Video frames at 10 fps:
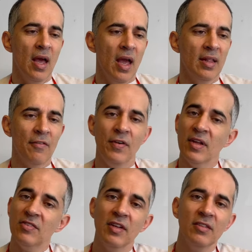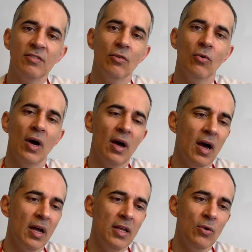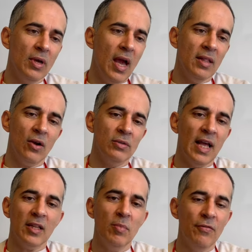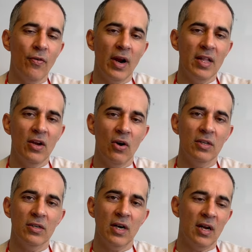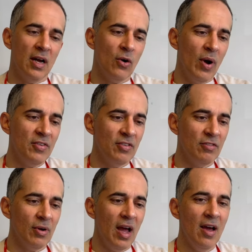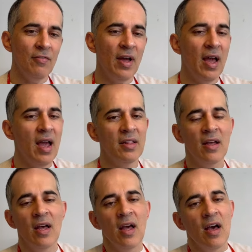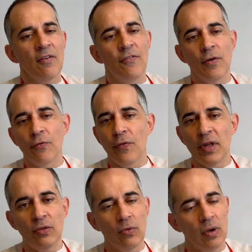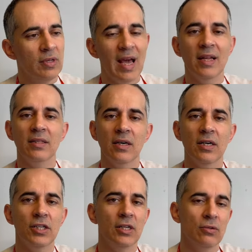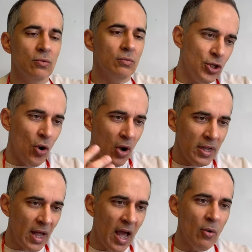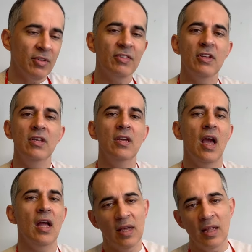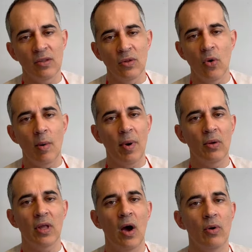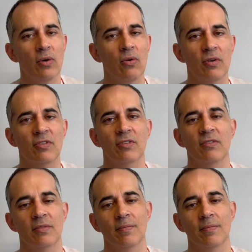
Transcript: And I think is it. So uh, you can contact me for any other uh, questions you have and feel free to get in touch and to join LSE and get to know about our courses.